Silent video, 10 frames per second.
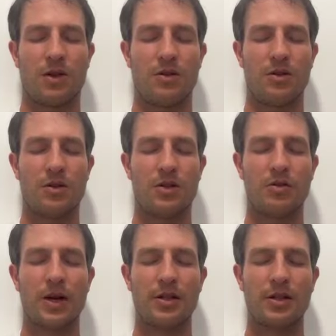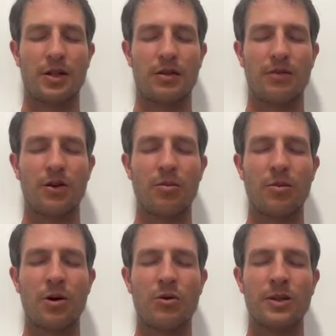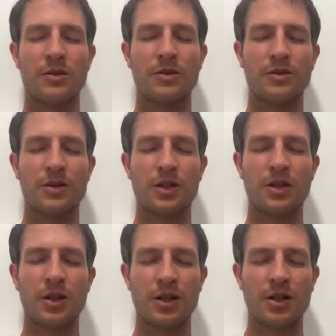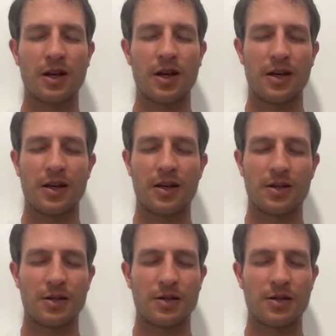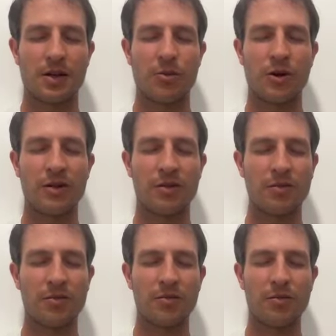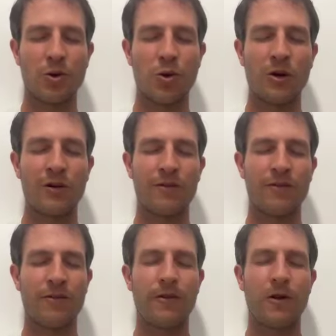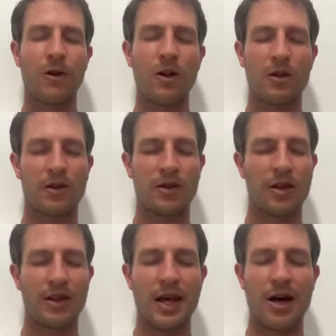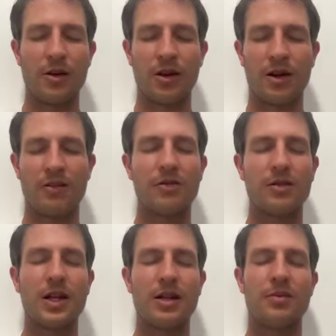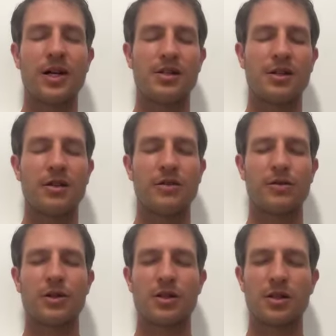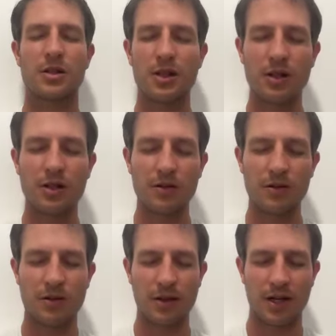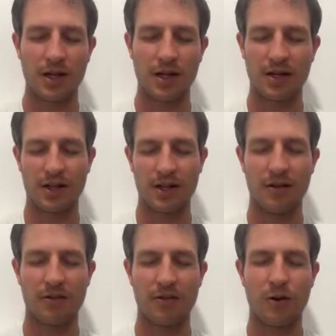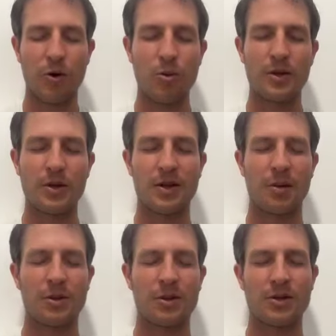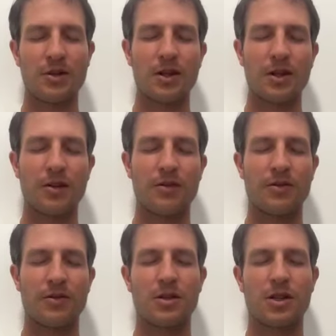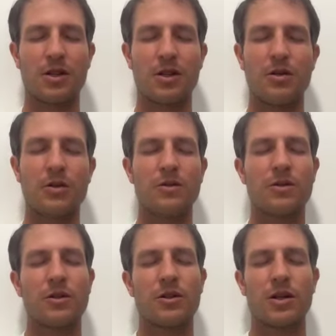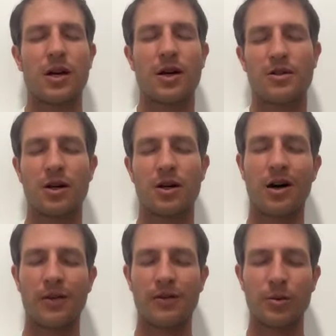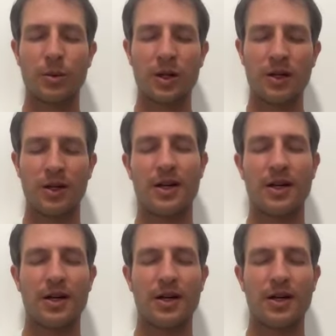And just resting for a moment, feeling somewhat more full now that I've let myself receive and I've opened up to the gifts that the universe has to offer me.